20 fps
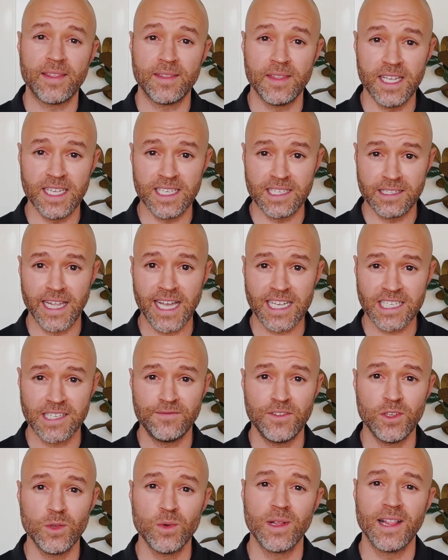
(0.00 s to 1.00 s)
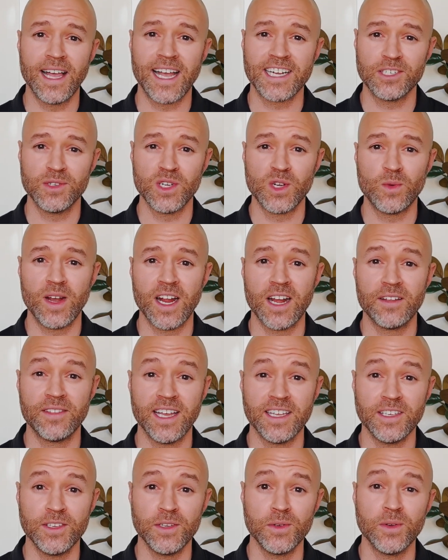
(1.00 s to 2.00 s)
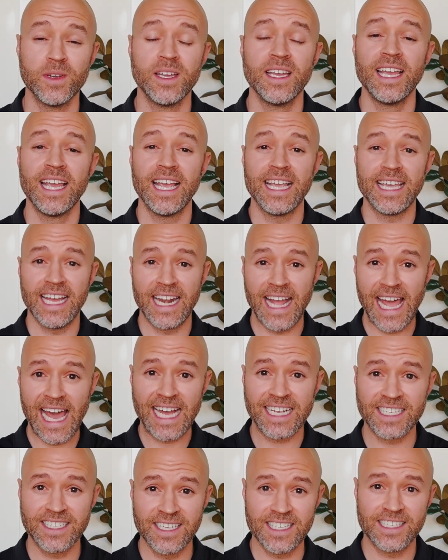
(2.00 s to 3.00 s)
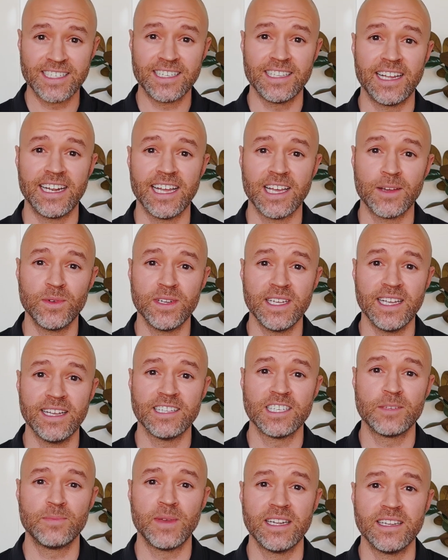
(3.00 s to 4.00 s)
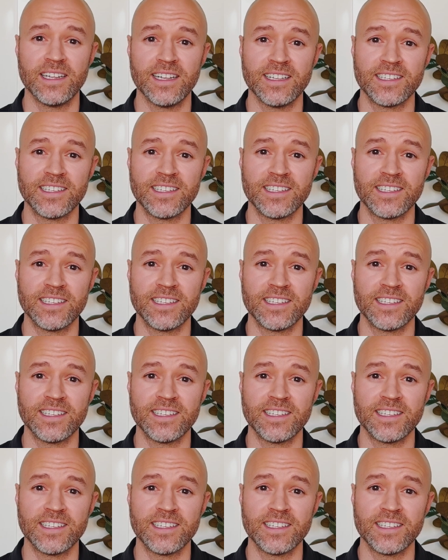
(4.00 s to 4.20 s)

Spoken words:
these next few will actually require that you get access to that equity and spend